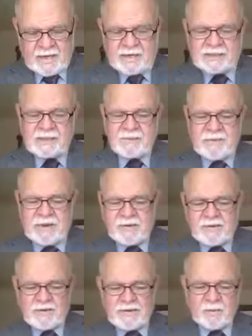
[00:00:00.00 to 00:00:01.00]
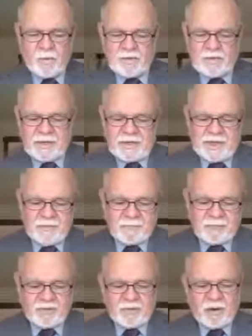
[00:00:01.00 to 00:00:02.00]
A Samaritan woman came
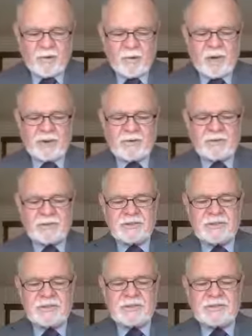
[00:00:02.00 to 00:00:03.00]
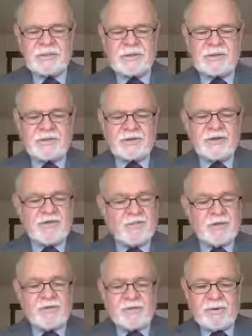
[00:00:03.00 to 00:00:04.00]
to draw water, and Jesus said to her, "Give
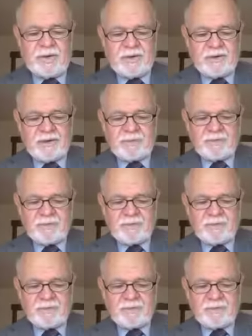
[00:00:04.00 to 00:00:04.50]
me a drink."